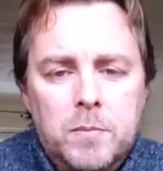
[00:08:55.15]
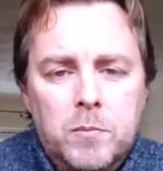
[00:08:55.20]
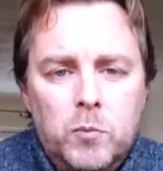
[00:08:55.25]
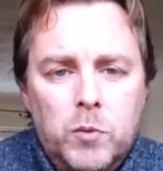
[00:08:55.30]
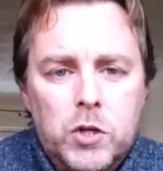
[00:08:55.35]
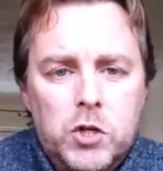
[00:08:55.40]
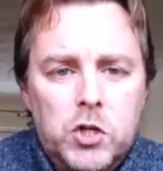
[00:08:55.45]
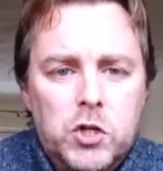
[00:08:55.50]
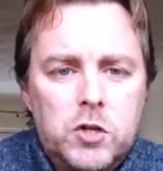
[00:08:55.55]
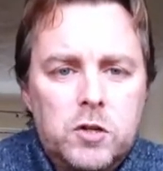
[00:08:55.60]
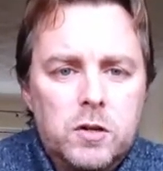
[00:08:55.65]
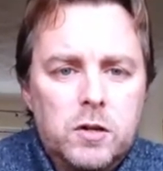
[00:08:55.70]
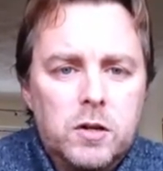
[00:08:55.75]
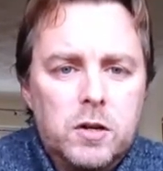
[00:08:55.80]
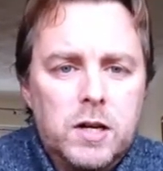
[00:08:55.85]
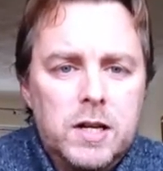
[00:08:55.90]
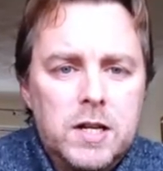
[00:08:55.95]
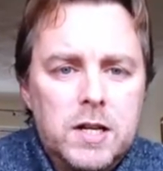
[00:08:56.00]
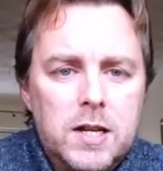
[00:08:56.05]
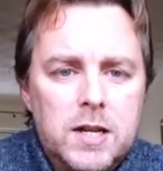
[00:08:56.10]
which
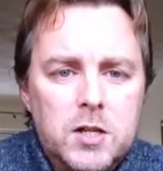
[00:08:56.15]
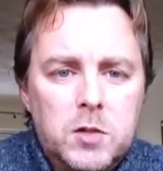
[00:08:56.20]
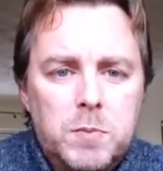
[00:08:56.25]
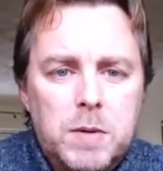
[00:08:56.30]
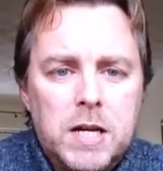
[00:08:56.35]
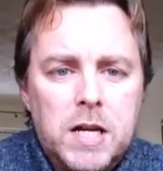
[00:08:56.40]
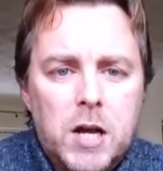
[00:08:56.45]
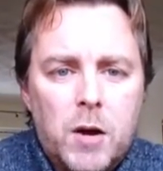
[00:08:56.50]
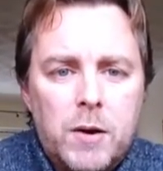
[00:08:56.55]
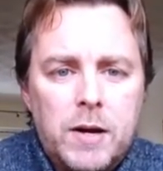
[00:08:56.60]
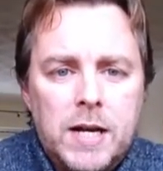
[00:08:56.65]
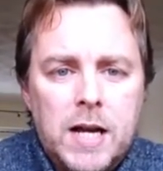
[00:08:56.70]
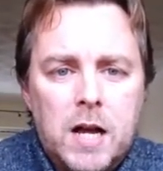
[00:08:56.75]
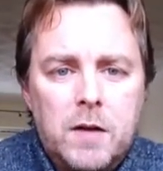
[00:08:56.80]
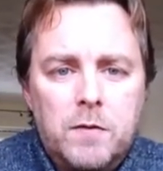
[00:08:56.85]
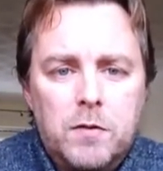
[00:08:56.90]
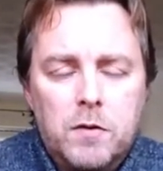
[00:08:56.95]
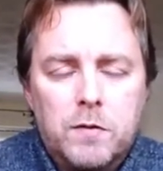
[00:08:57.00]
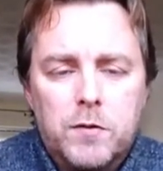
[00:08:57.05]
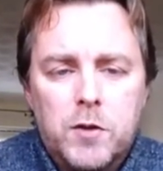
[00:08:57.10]
has been going now
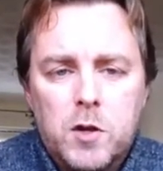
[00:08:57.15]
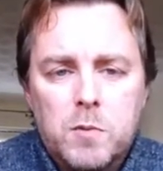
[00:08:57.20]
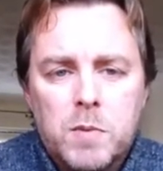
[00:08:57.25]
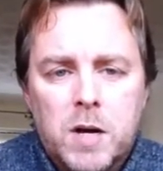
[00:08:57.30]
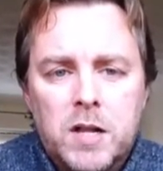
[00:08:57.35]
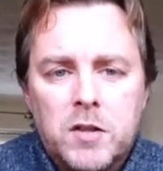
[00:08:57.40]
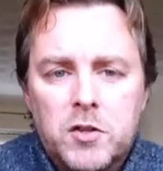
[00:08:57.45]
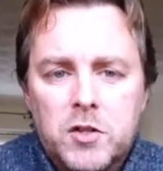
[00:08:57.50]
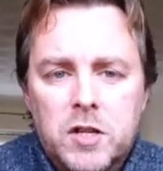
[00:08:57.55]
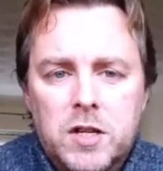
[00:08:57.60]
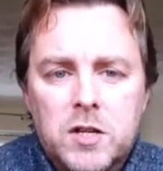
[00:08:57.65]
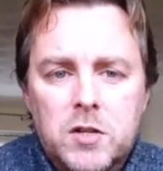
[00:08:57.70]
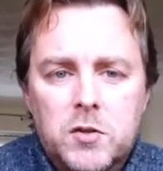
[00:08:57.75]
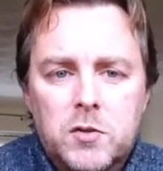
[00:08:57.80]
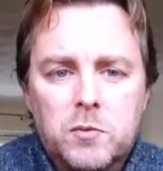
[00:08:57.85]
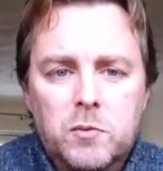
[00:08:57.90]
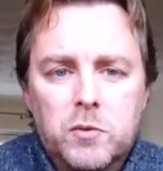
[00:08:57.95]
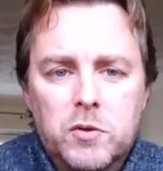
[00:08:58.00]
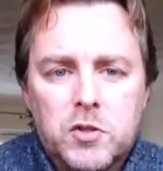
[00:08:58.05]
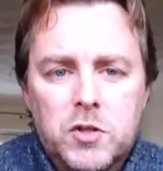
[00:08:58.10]
for a few months and
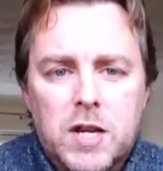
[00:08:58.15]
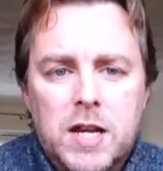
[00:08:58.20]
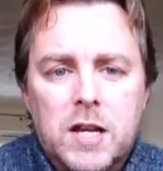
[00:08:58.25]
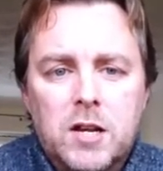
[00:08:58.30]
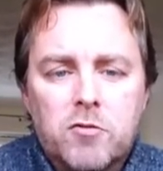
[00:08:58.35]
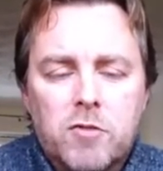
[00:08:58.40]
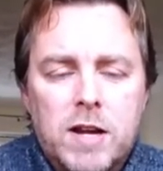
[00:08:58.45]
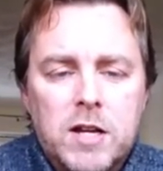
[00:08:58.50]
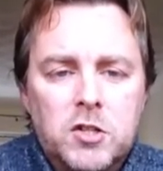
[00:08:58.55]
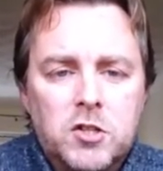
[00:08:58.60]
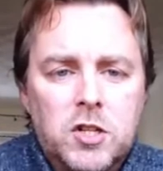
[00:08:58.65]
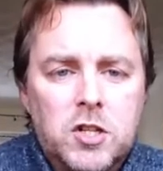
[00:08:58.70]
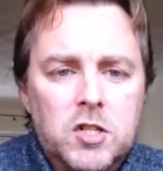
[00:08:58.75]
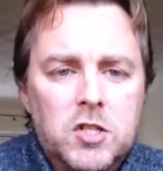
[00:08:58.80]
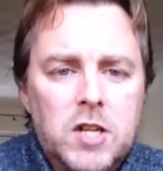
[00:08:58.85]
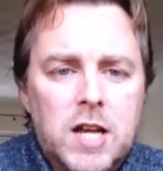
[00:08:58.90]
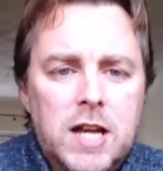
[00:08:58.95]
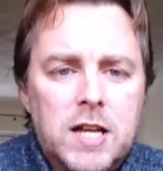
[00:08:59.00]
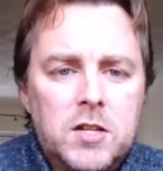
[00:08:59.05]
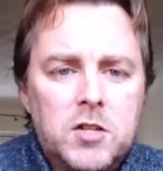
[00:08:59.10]
is seeing great
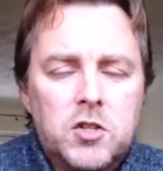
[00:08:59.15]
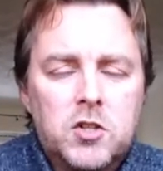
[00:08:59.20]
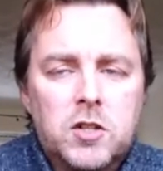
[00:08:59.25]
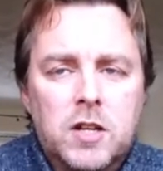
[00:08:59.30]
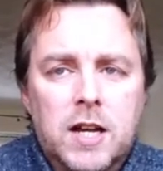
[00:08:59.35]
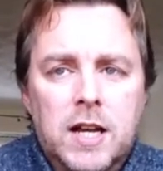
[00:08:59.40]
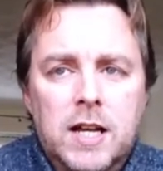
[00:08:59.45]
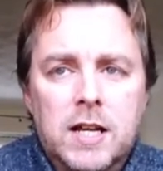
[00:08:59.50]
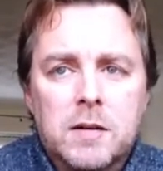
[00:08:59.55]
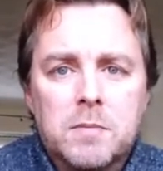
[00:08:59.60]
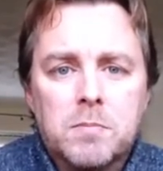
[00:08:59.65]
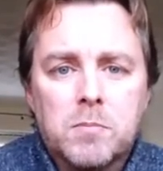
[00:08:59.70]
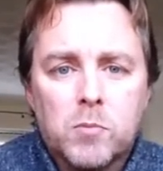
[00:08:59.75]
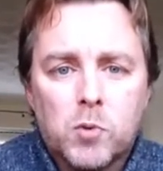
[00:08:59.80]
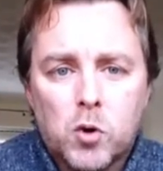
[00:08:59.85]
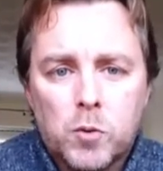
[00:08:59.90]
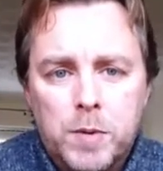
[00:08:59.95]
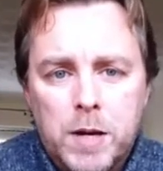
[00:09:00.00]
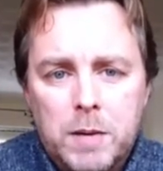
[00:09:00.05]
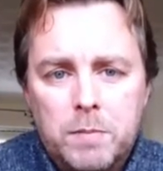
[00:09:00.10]
success, and
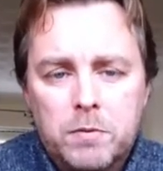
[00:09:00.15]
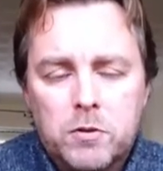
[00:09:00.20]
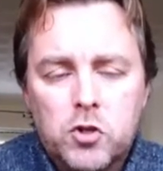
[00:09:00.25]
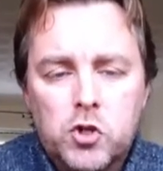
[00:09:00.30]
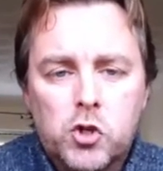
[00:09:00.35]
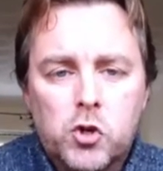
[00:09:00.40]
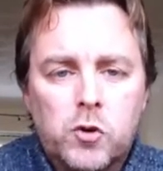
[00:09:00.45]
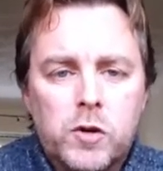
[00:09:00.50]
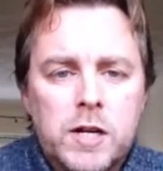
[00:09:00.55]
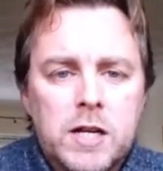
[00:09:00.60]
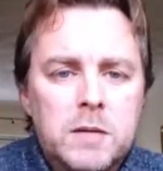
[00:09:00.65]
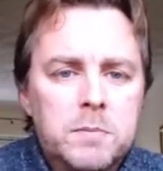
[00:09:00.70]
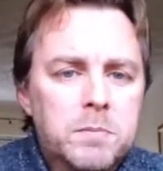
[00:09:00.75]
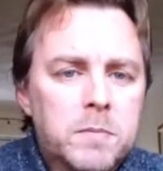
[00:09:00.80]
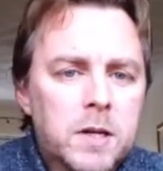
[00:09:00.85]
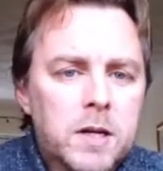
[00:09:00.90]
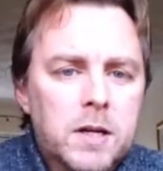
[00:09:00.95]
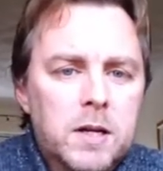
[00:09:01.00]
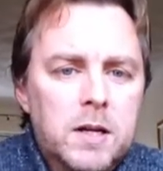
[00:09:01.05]
more people are joining